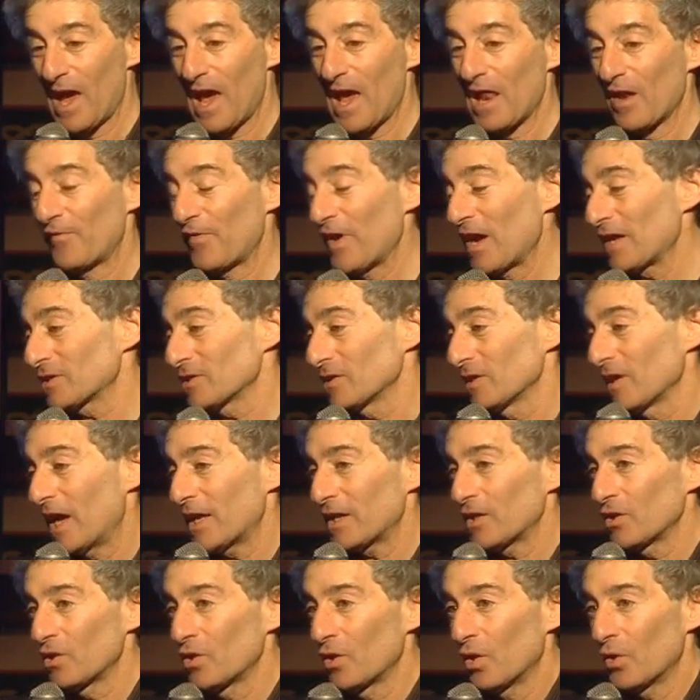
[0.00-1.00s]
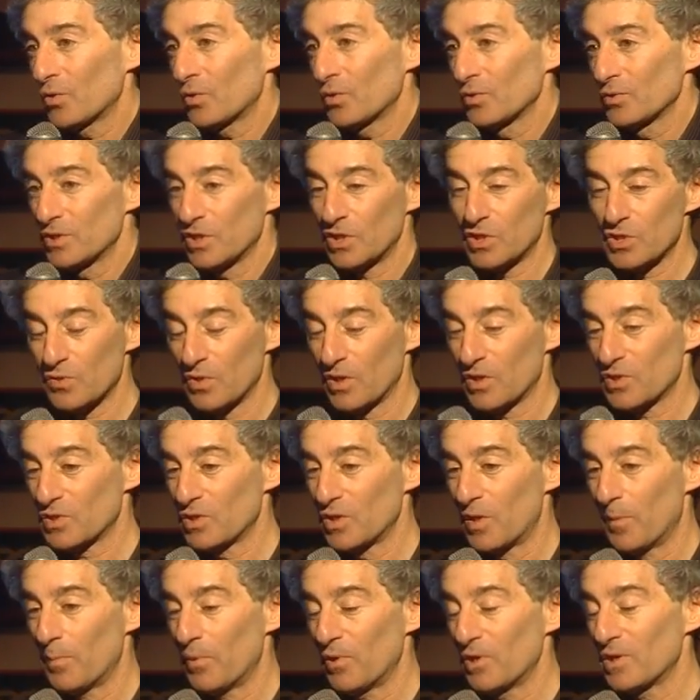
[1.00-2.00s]
And in fact, a lot of the local districts,
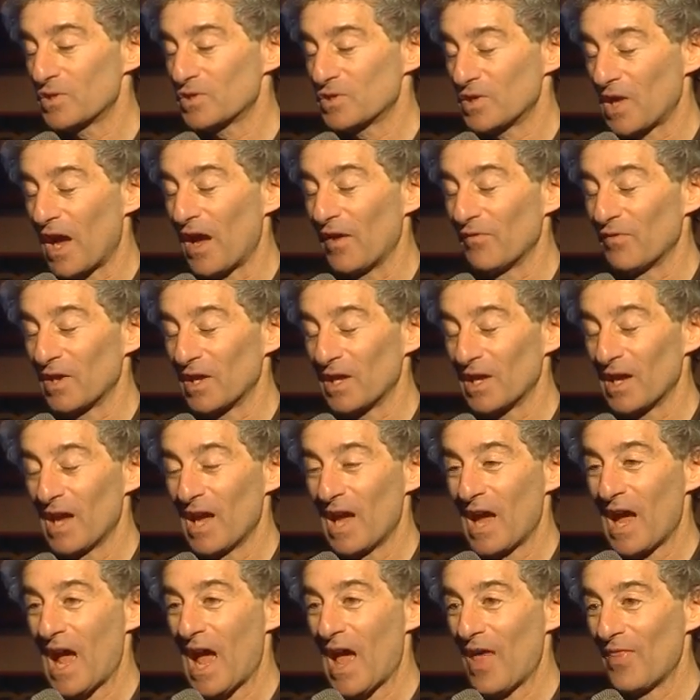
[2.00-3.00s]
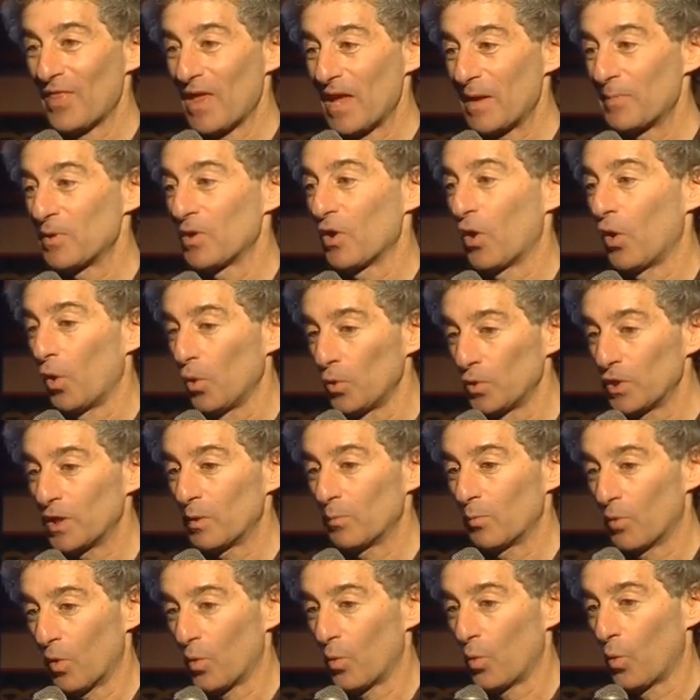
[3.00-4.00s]
they're pretty savvy, and they've been
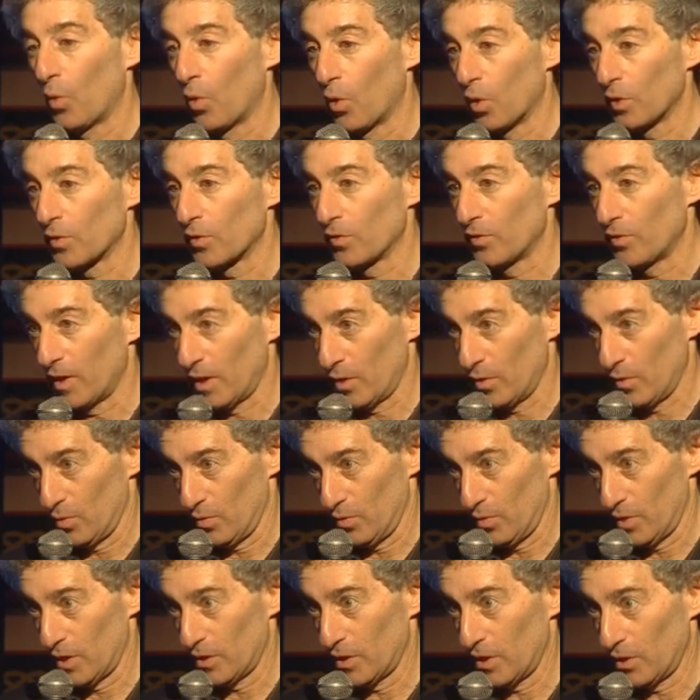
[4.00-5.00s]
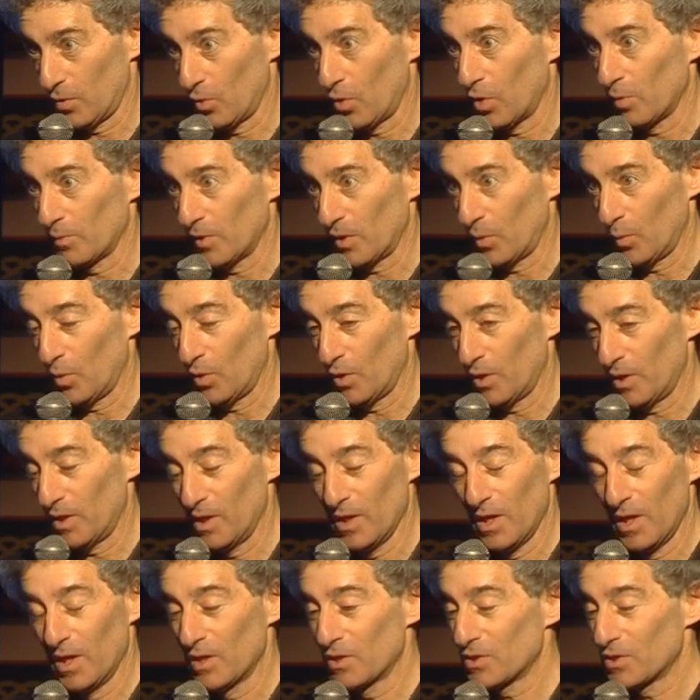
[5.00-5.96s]
holding more water than, than they normally would.